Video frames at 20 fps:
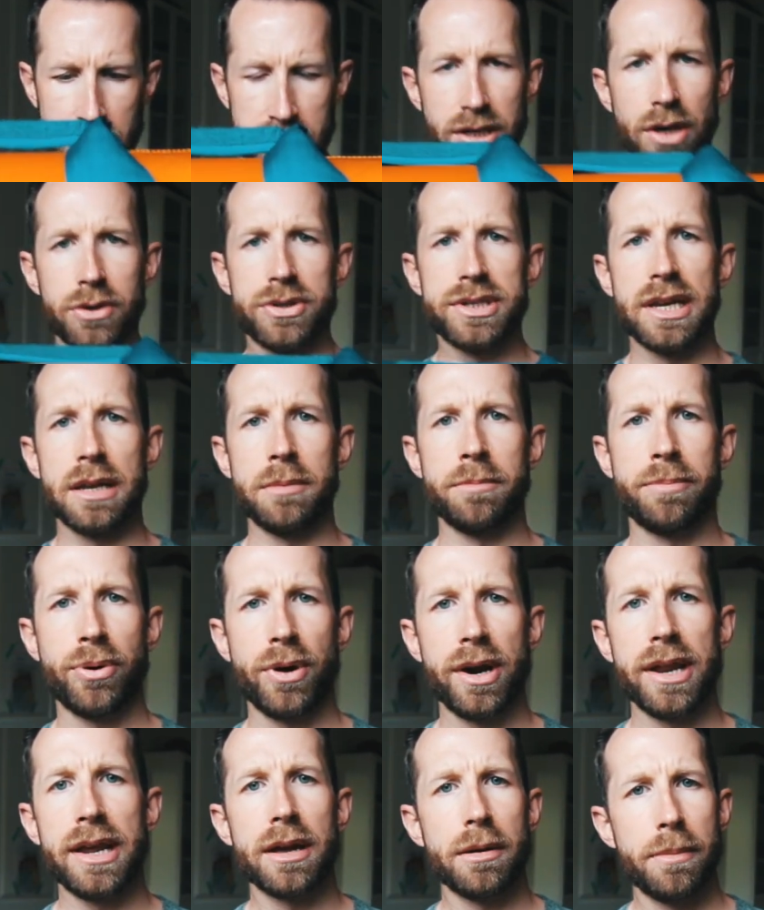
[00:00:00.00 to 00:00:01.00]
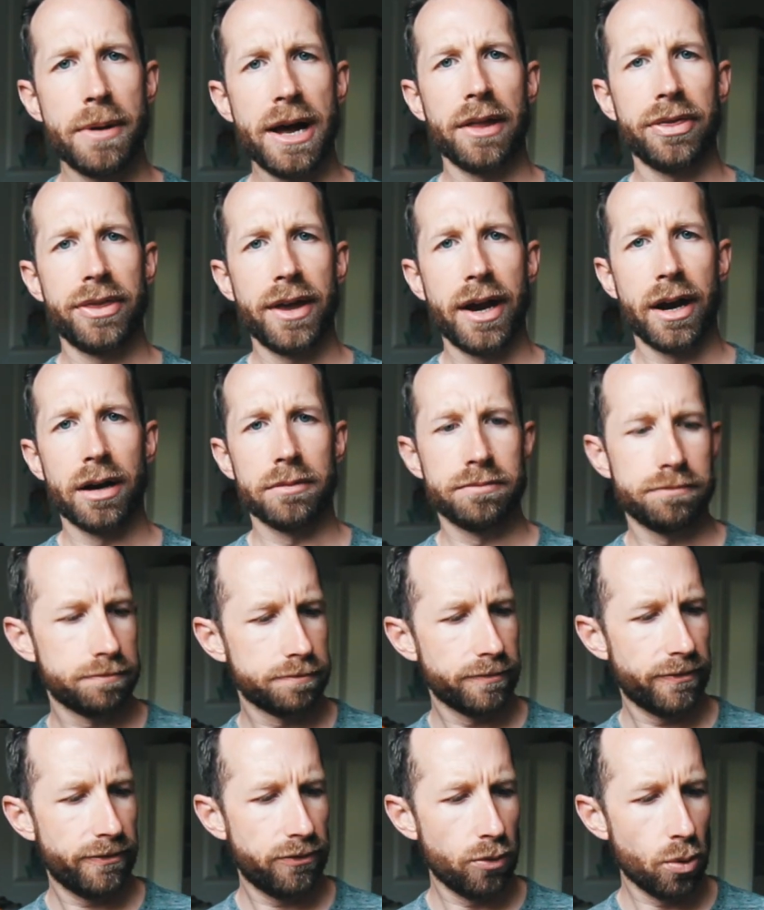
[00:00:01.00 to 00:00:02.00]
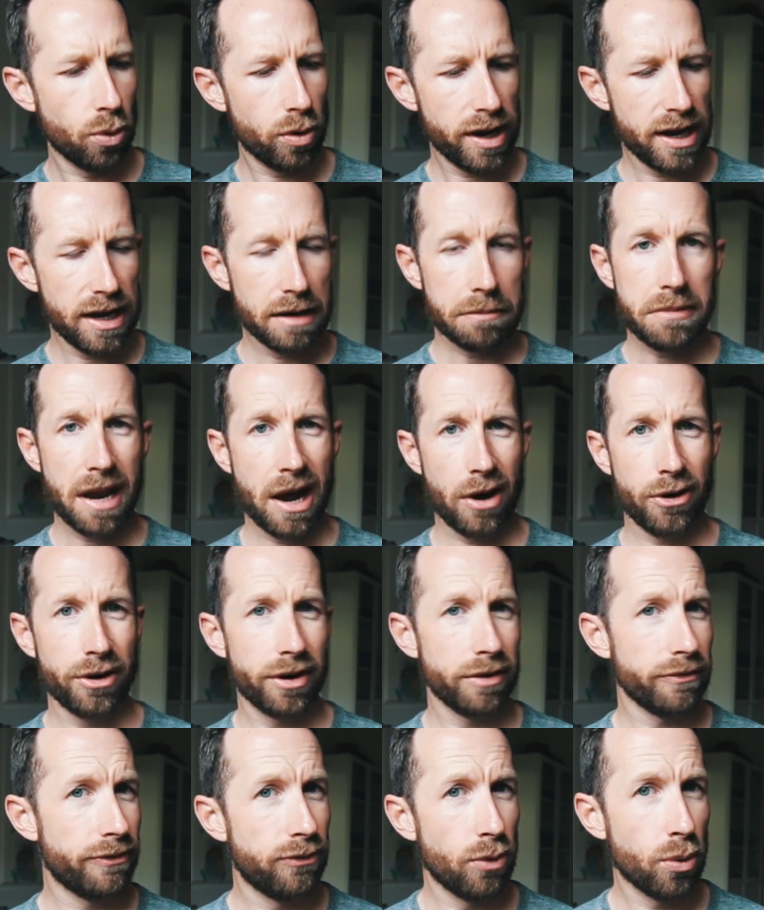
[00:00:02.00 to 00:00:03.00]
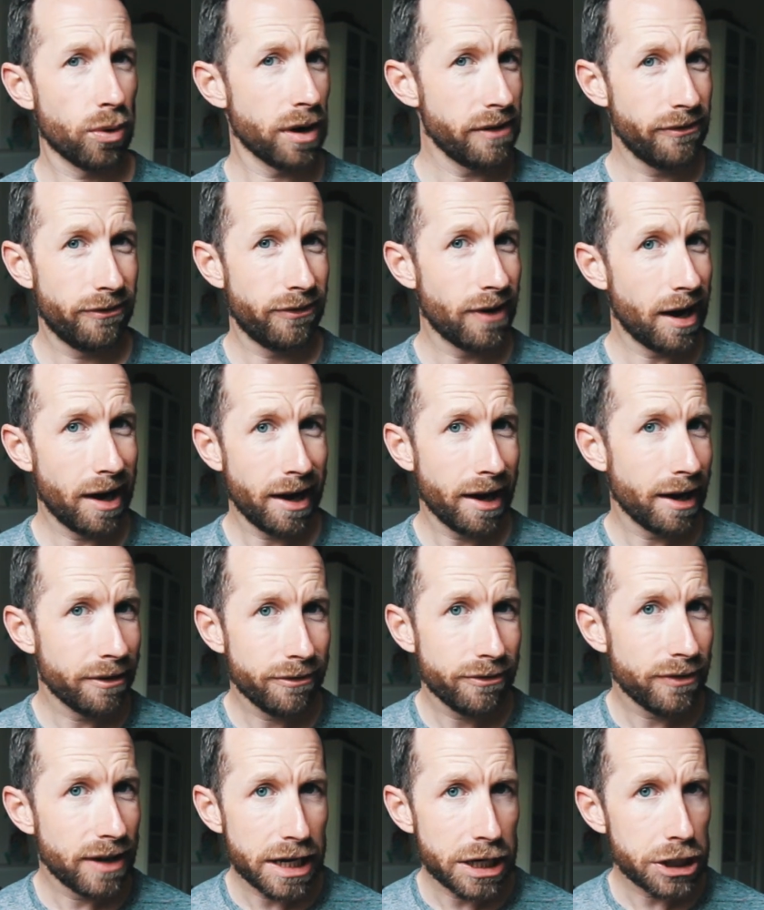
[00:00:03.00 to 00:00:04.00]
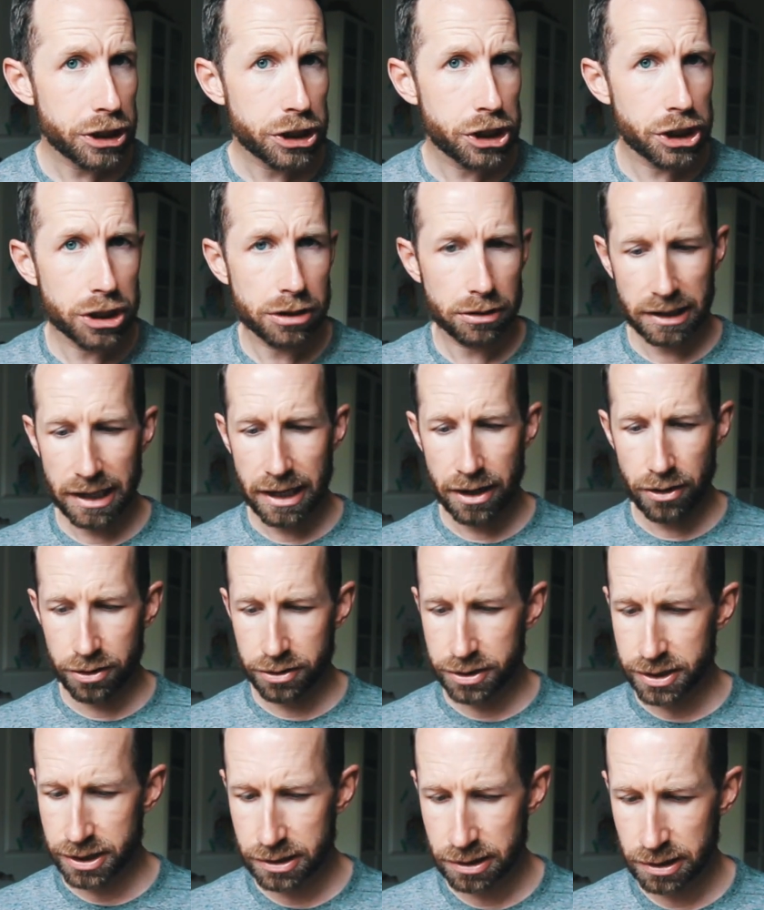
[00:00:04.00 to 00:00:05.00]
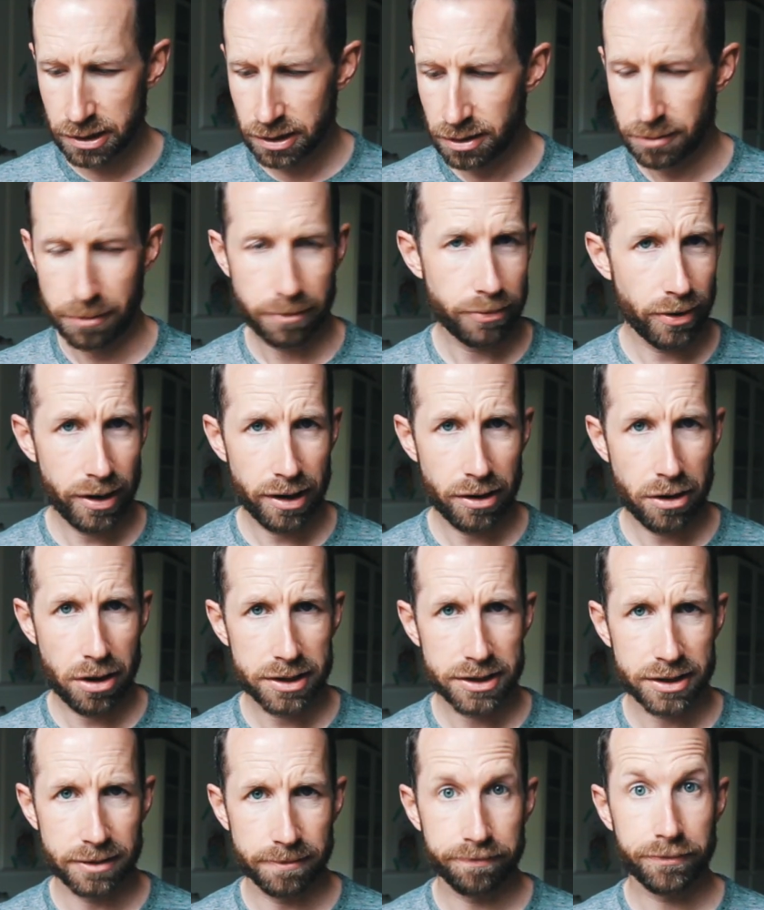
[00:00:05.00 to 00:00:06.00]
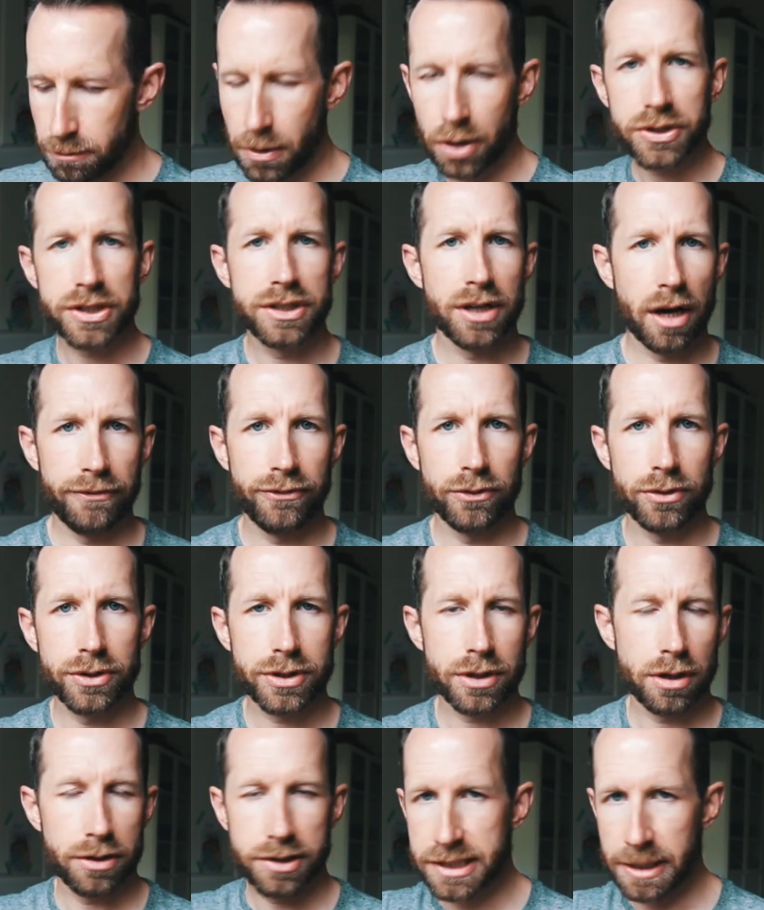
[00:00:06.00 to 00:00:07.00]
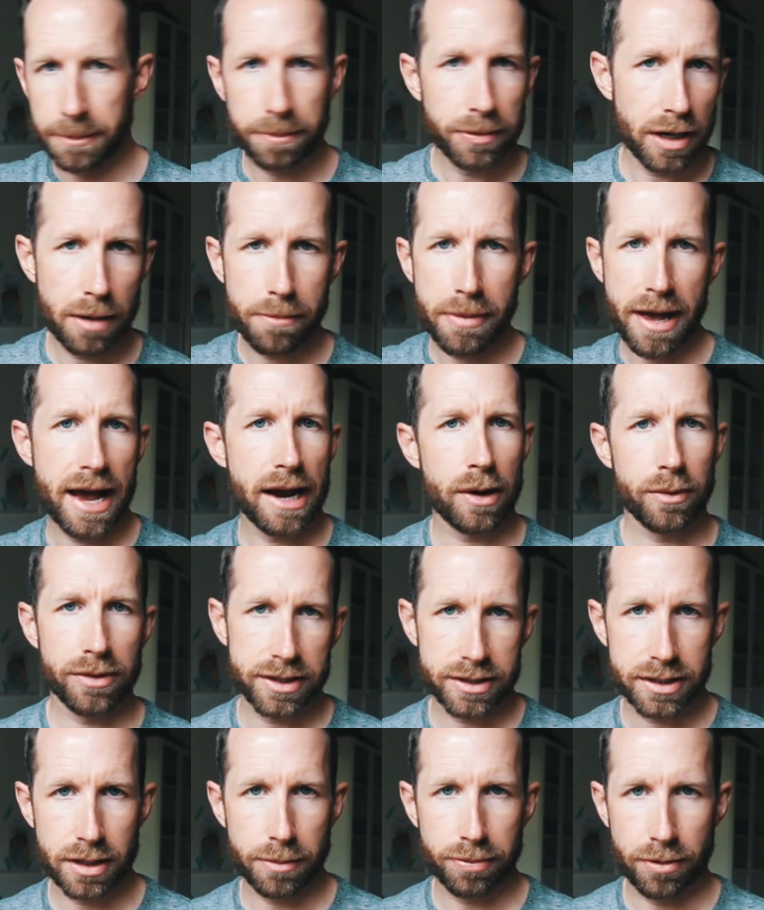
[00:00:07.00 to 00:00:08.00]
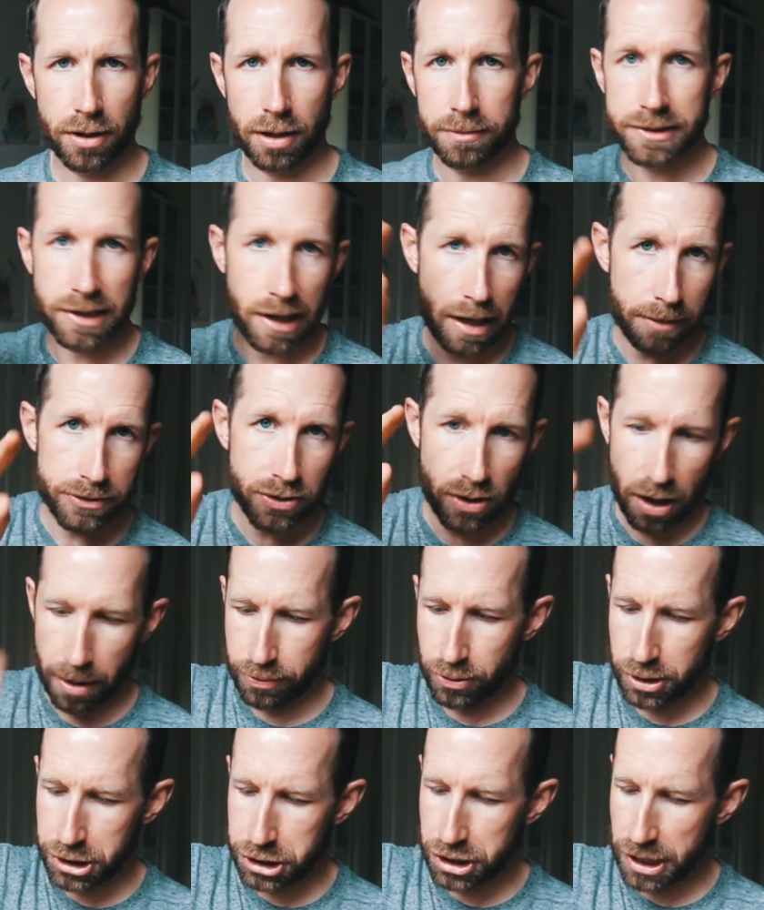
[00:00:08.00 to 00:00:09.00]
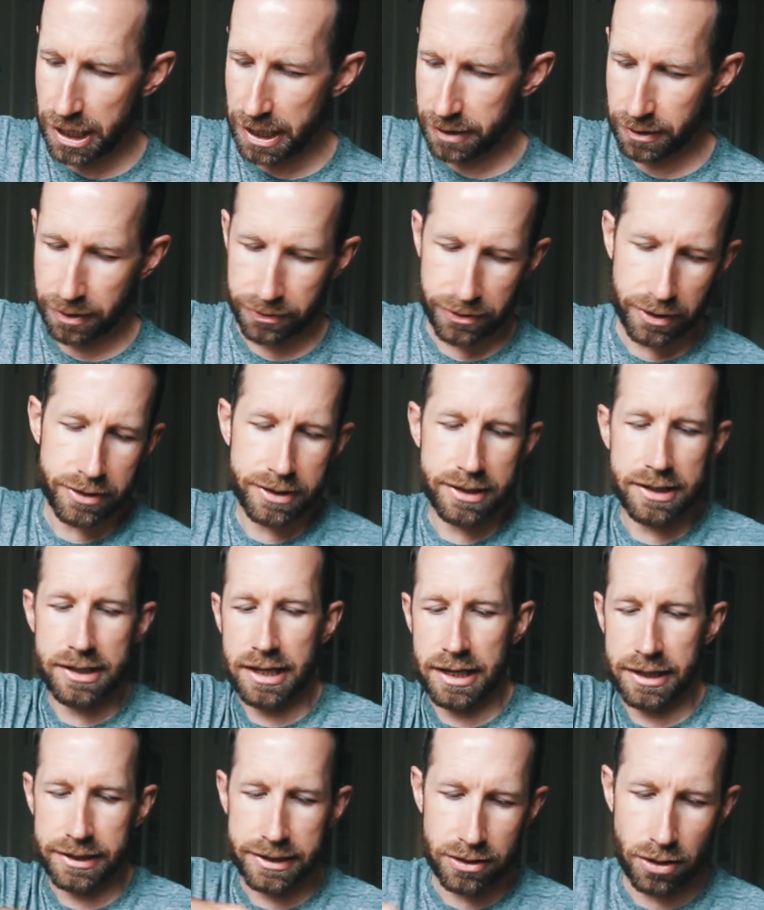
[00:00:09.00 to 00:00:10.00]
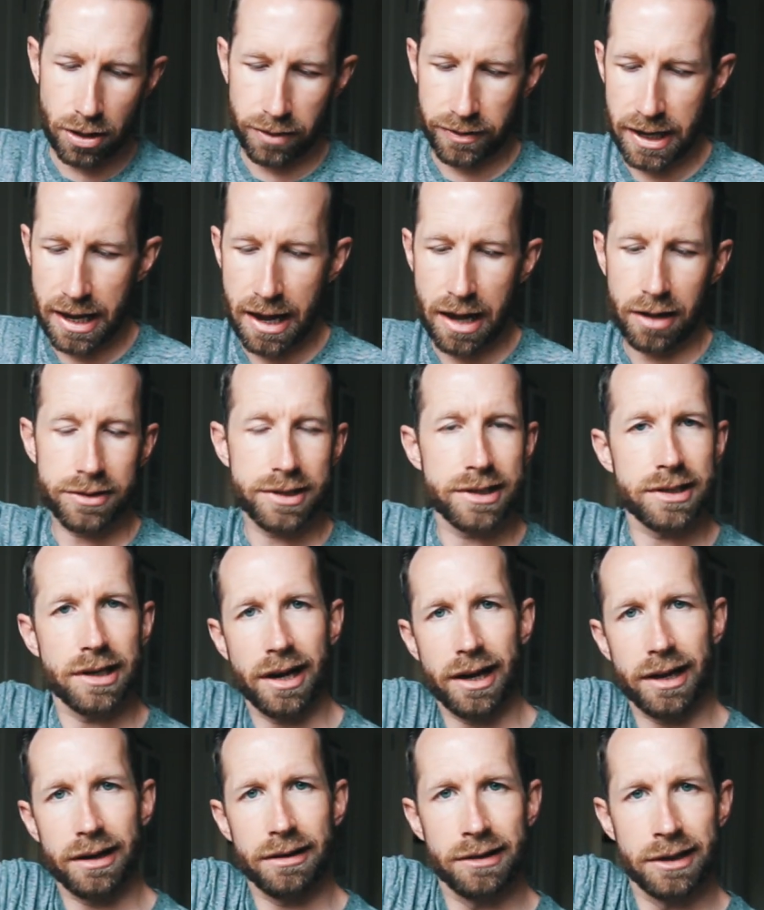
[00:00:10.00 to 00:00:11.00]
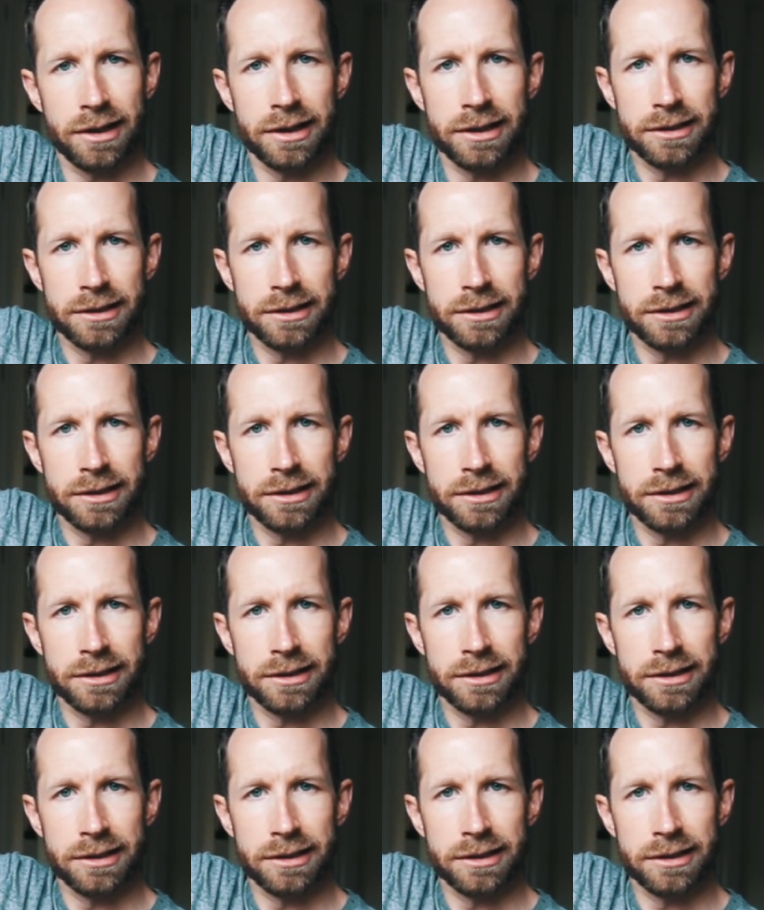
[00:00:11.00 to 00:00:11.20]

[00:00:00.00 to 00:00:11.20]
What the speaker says: So sitting pretty at about there. 40, now you're at 45-ish liters. Pretty awesome. Most duffels are simply a bag with a zipper up top. So I appreciate that there's this on the outside.